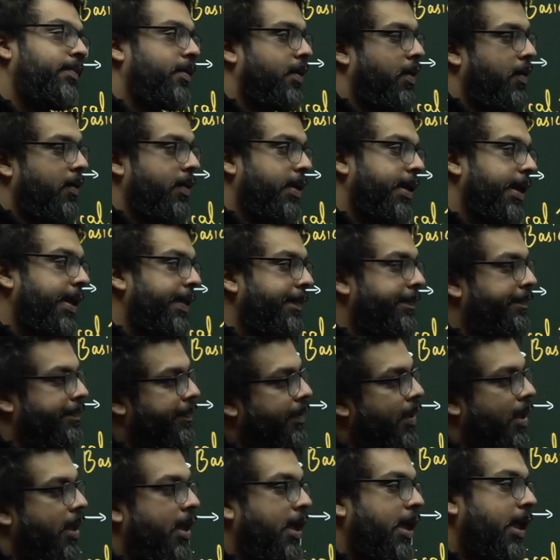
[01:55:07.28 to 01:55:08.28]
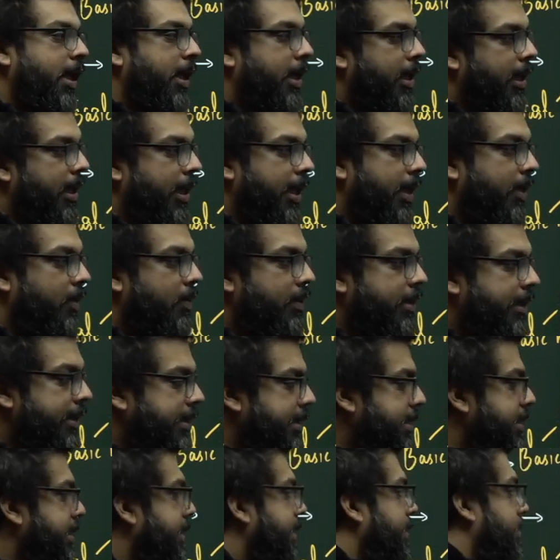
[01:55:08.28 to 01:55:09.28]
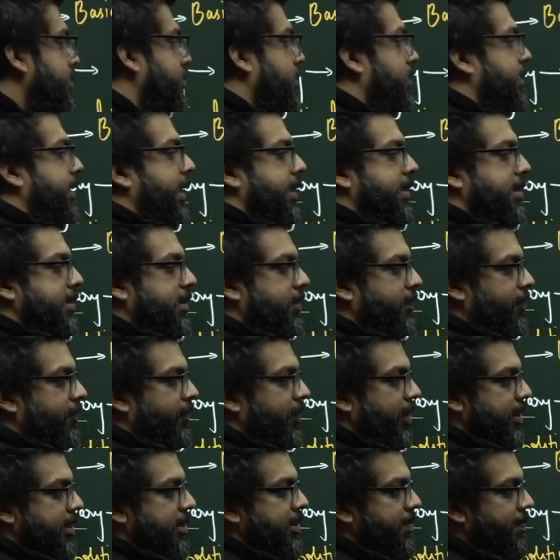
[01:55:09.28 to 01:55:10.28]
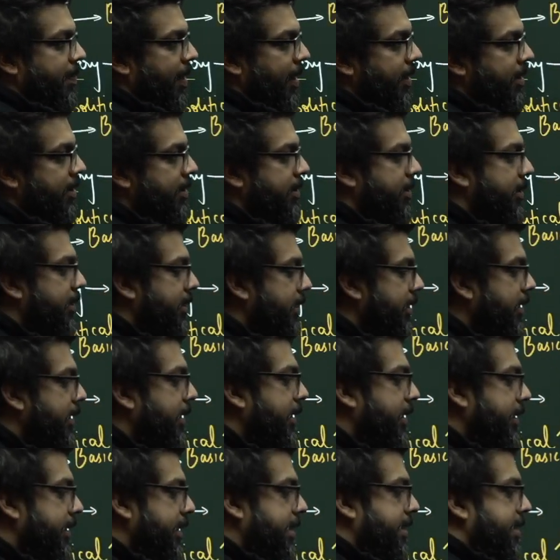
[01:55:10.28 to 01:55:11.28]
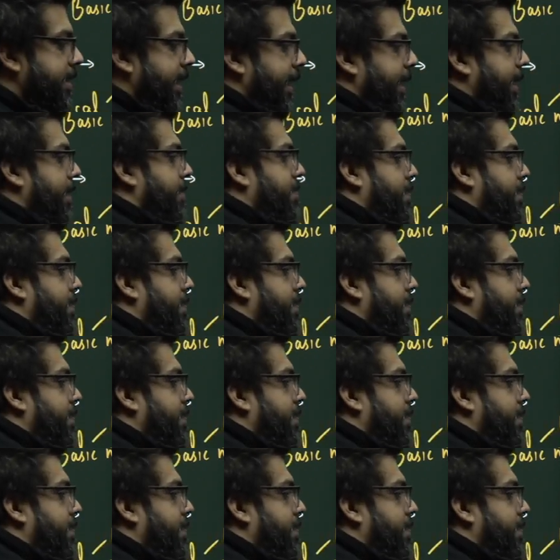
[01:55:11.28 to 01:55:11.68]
Okay? Clear on this? So that's the first part. The second